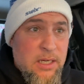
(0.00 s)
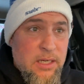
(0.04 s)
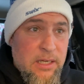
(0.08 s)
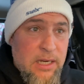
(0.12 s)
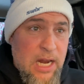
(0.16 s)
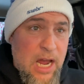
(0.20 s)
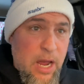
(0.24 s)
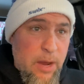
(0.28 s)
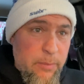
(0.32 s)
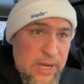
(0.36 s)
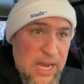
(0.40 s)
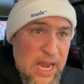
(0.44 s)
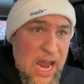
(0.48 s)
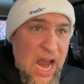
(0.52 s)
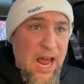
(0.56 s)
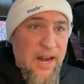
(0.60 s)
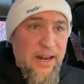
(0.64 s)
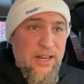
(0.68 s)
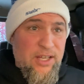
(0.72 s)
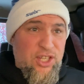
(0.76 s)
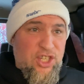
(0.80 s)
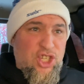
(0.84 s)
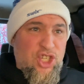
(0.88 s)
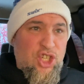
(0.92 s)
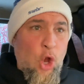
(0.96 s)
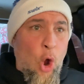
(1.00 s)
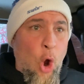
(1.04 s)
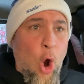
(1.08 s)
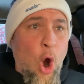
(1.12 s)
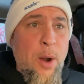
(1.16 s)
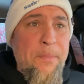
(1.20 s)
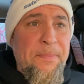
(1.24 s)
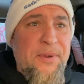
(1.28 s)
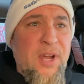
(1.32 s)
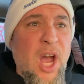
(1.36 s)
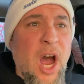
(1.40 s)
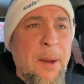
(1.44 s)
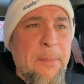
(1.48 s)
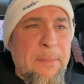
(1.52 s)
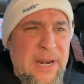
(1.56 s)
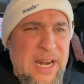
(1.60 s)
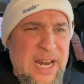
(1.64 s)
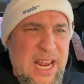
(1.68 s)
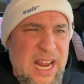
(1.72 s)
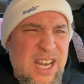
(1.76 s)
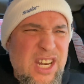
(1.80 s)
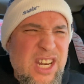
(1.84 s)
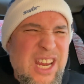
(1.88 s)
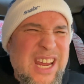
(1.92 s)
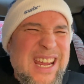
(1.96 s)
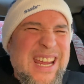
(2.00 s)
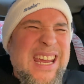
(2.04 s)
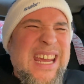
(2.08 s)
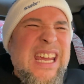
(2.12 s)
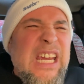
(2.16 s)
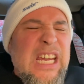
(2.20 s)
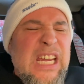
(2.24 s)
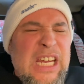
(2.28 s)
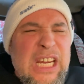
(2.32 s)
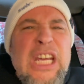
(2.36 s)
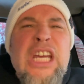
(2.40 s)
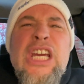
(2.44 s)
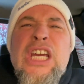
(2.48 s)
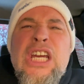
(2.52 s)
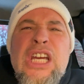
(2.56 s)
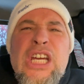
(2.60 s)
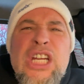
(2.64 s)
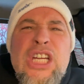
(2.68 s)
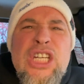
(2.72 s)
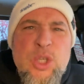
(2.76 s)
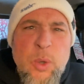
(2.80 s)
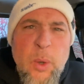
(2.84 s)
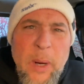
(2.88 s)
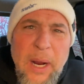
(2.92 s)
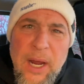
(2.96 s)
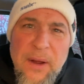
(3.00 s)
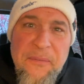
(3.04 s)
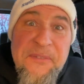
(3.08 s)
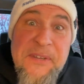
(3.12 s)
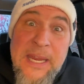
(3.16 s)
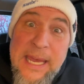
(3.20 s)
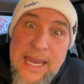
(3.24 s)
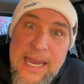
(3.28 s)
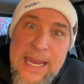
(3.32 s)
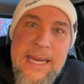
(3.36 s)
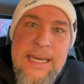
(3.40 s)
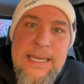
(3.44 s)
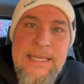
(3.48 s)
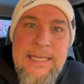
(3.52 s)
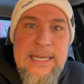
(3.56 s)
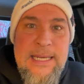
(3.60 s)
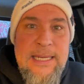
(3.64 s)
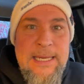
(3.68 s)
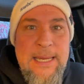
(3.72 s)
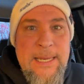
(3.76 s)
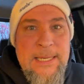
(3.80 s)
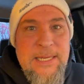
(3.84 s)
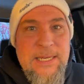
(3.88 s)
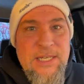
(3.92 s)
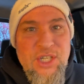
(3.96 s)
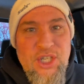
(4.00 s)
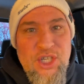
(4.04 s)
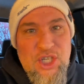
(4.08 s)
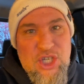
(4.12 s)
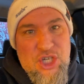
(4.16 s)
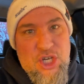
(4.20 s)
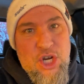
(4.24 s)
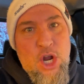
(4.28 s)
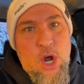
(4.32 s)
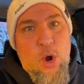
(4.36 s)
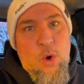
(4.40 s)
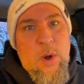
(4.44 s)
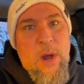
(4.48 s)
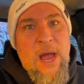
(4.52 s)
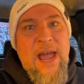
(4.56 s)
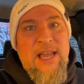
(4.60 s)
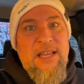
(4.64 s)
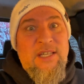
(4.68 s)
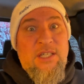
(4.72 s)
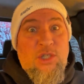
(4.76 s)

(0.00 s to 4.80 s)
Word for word: Now we got this storm coming in. 12 to 18 inches of snow, guys.